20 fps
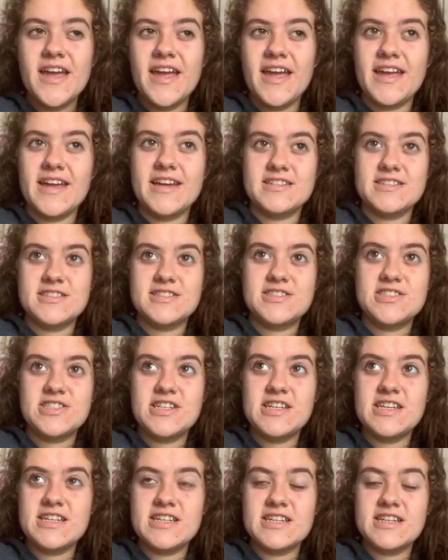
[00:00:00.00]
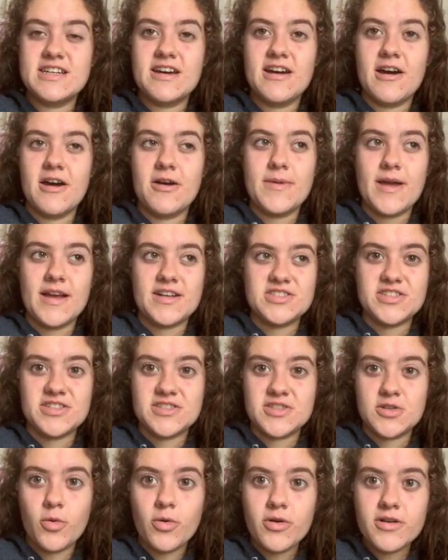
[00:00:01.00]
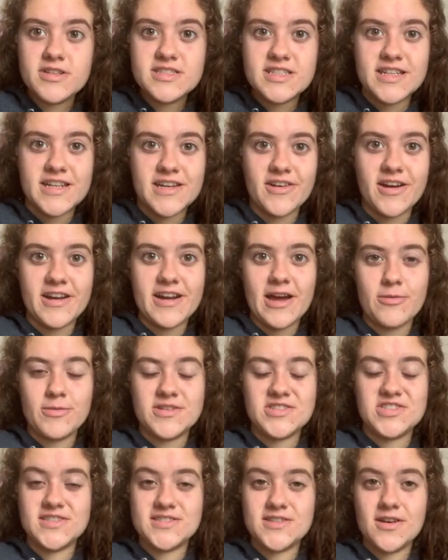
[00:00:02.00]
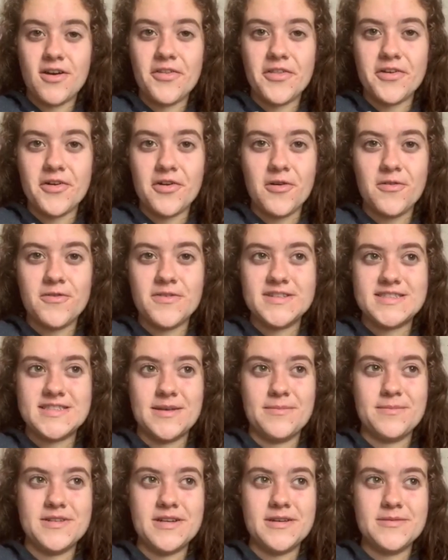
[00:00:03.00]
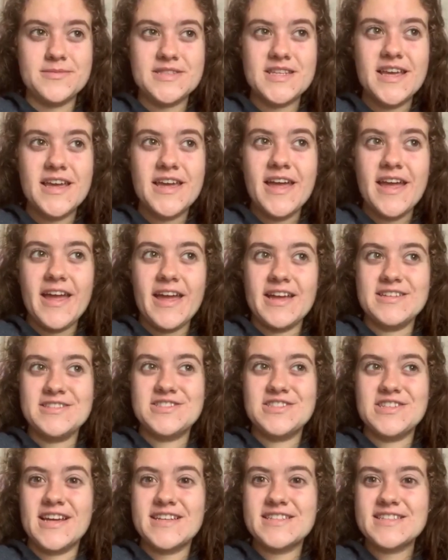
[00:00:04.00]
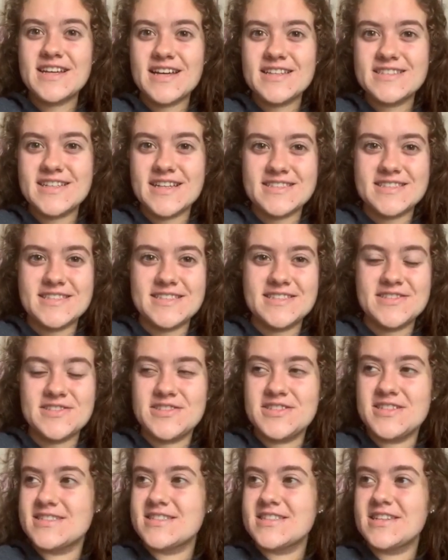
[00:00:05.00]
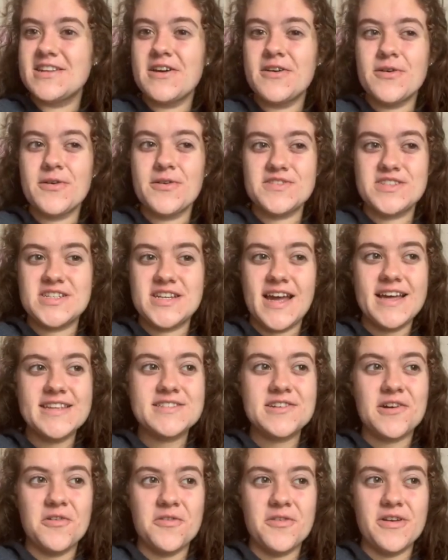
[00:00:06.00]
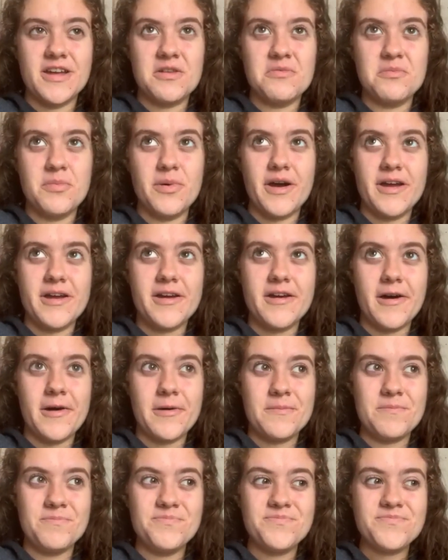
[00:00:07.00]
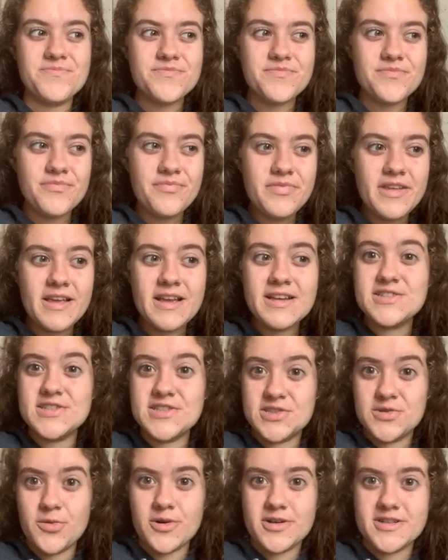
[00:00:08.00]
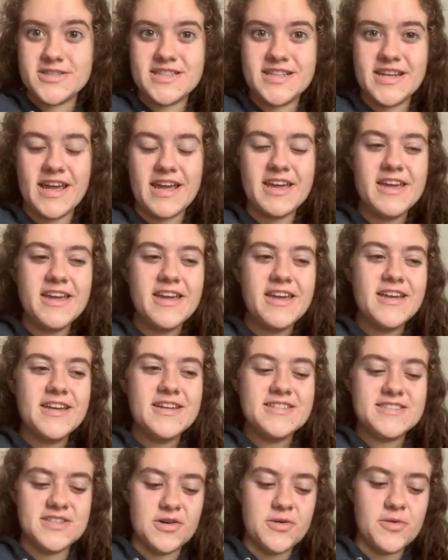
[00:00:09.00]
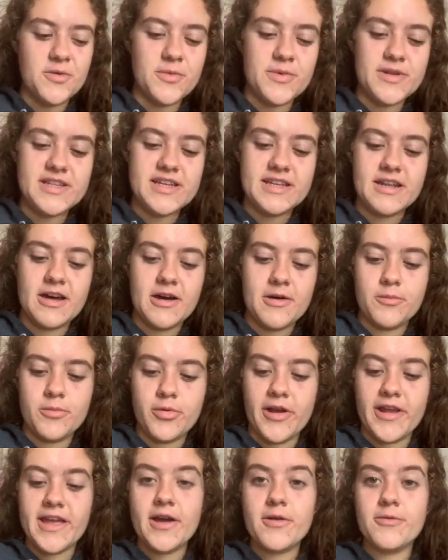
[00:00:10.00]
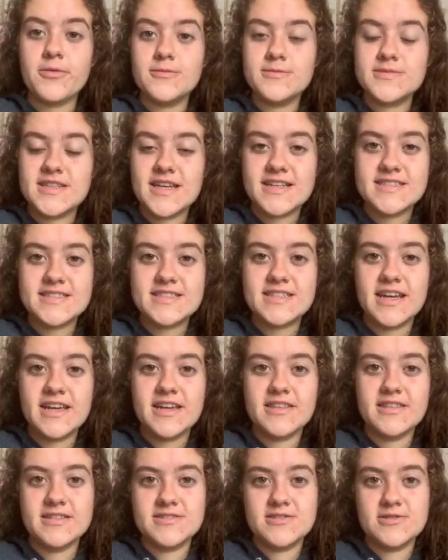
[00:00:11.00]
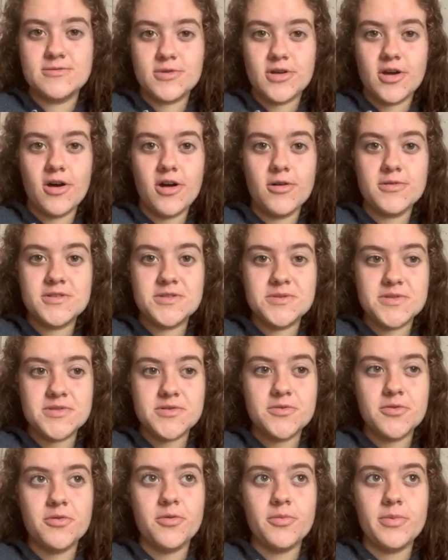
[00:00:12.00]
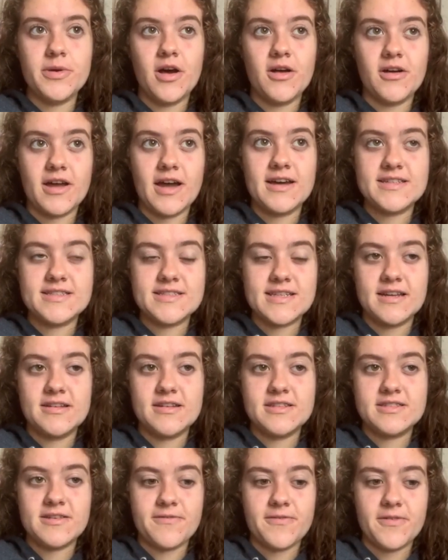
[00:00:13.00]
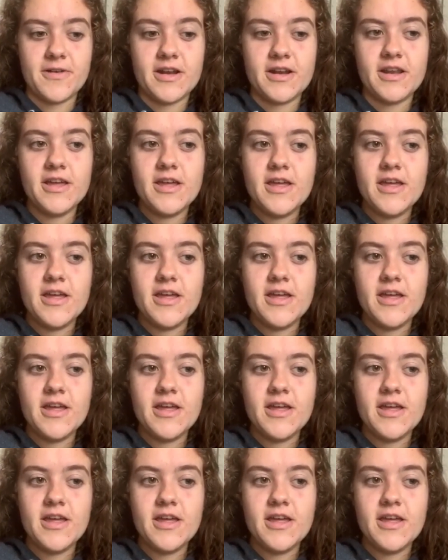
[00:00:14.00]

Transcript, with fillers: And she actually is quarantining right now because she has all the COVID symptoms. And she hasn't gotten tested, so she doesn't know if she has COVID, but she's quarantining. So we did breakout rooms last night in the Zoom call, which was cool. We all got assigned a different